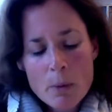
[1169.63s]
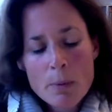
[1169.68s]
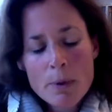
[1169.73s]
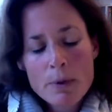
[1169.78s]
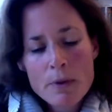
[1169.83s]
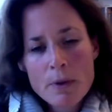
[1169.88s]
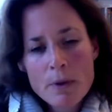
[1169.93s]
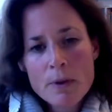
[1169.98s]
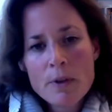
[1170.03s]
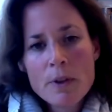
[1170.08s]

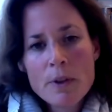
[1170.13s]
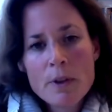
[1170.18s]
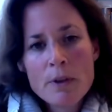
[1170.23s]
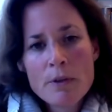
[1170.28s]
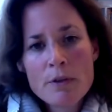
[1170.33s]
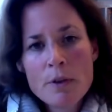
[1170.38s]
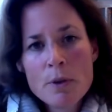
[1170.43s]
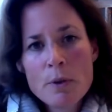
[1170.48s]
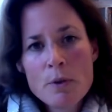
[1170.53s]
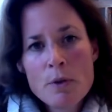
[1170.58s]
but in the near
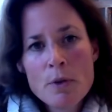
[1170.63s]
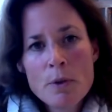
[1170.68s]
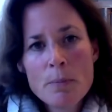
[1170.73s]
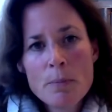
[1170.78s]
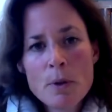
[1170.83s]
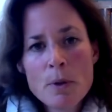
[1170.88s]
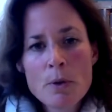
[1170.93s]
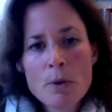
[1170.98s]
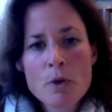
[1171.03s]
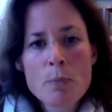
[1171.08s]
future,
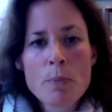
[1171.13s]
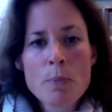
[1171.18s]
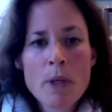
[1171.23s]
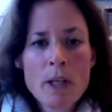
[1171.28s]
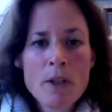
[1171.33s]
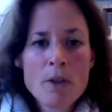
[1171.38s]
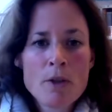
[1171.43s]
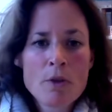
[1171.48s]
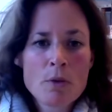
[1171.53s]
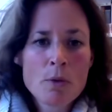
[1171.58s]
because
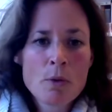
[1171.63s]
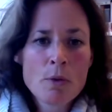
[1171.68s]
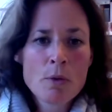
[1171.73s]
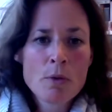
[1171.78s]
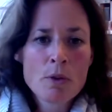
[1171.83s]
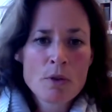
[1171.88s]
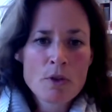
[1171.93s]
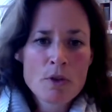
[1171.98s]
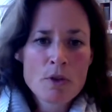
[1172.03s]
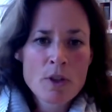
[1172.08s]
based on
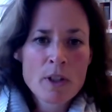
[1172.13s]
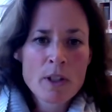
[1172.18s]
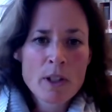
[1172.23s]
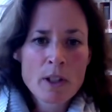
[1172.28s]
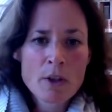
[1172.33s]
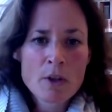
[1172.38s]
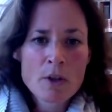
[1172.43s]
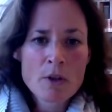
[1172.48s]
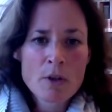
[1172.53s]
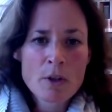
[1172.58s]
the
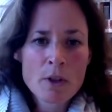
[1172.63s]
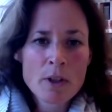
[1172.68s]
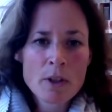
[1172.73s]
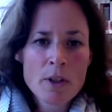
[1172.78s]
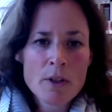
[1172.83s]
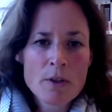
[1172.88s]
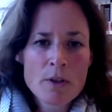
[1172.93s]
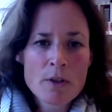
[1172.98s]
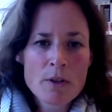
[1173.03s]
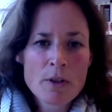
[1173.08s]
genetic
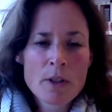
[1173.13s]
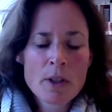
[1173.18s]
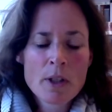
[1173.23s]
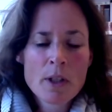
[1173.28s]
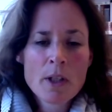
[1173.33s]
studies,